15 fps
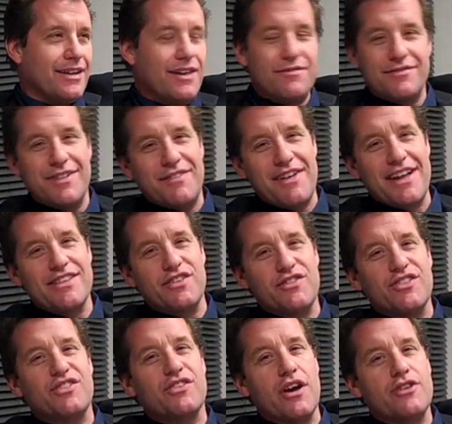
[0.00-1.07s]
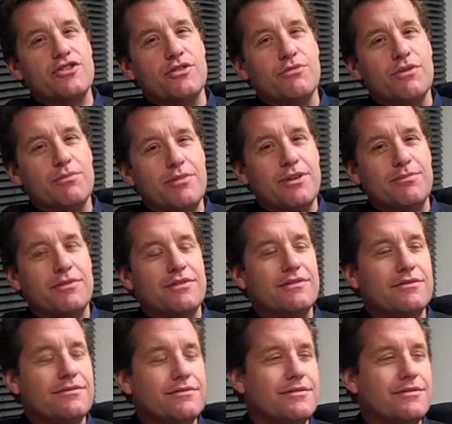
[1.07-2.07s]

I've had this discussion with people.